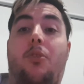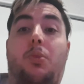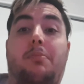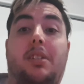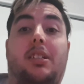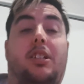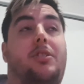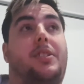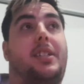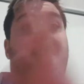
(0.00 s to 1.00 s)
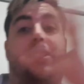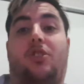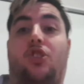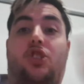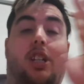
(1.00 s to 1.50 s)
When Meliodas gets
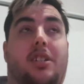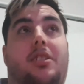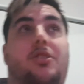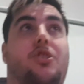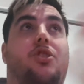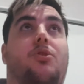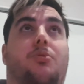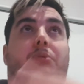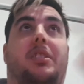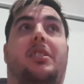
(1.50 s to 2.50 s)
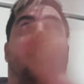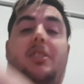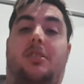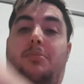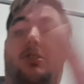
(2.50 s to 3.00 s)
exchanged with
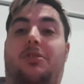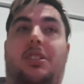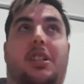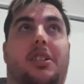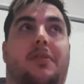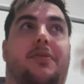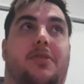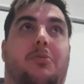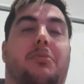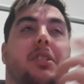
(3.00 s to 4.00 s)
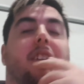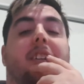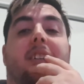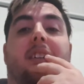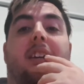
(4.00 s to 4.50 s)
the blonde kid from
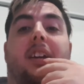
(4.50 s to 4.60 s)
there,